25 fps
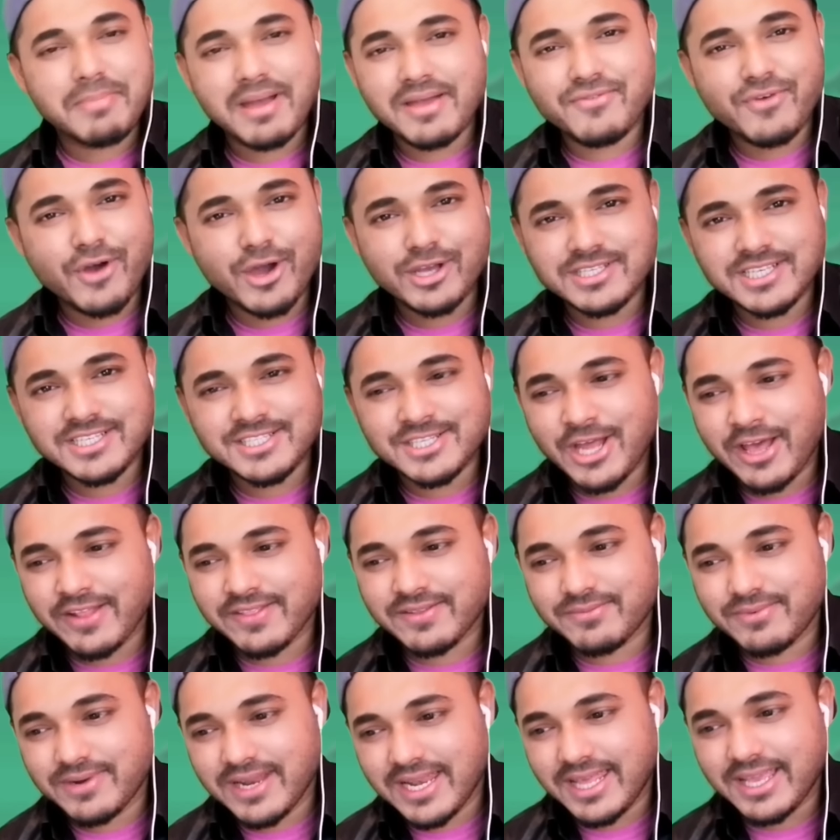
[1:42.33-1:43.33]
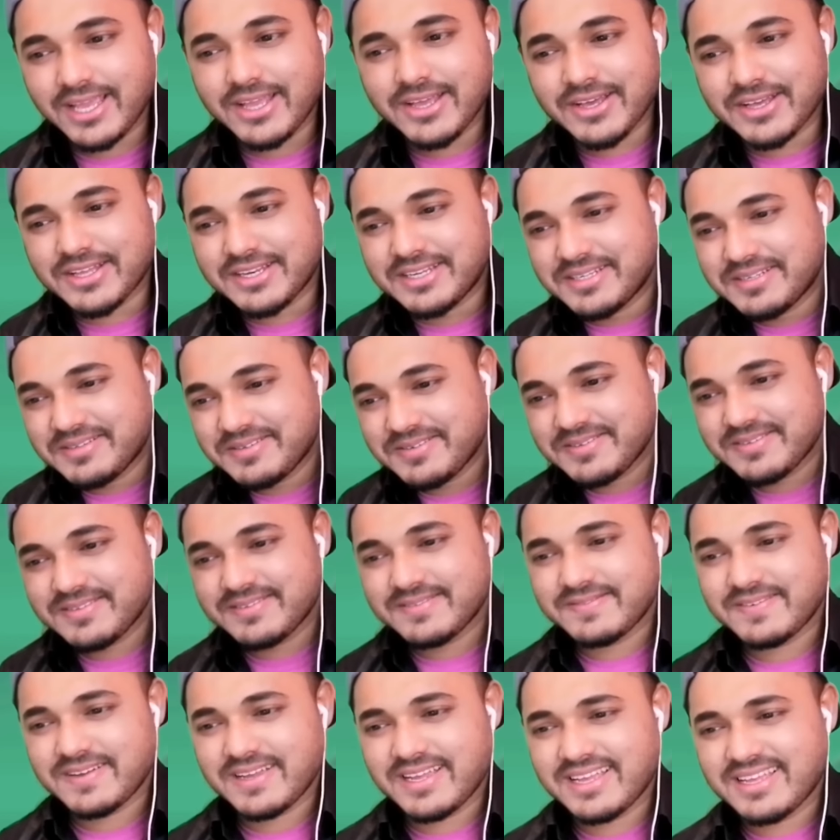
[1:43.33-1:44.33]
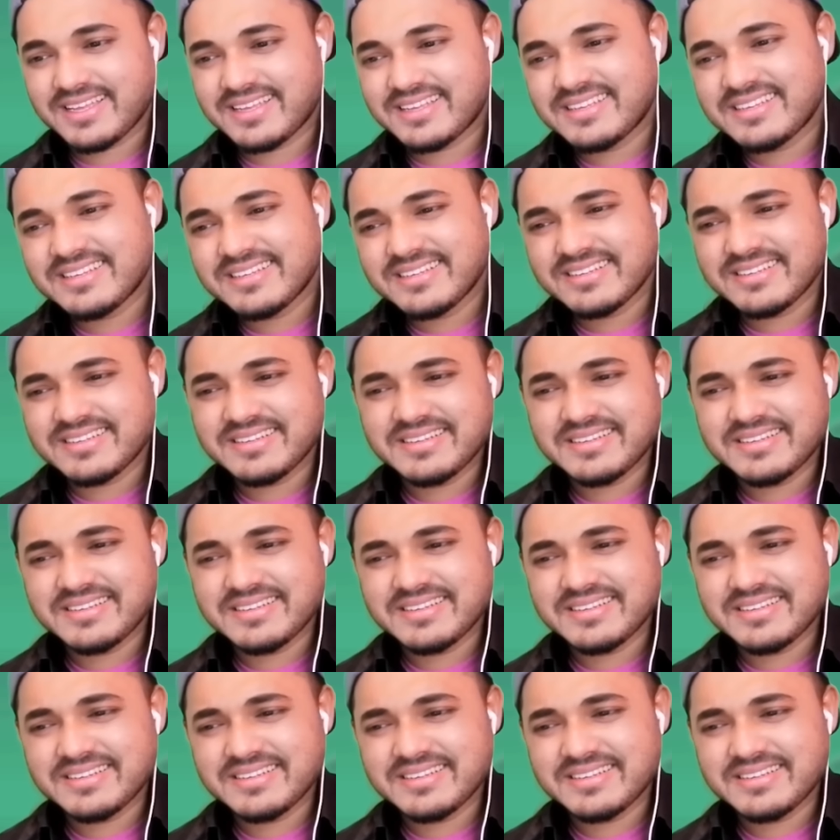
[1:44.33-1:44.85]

your body. My voice is not really good. Oh, I, oh,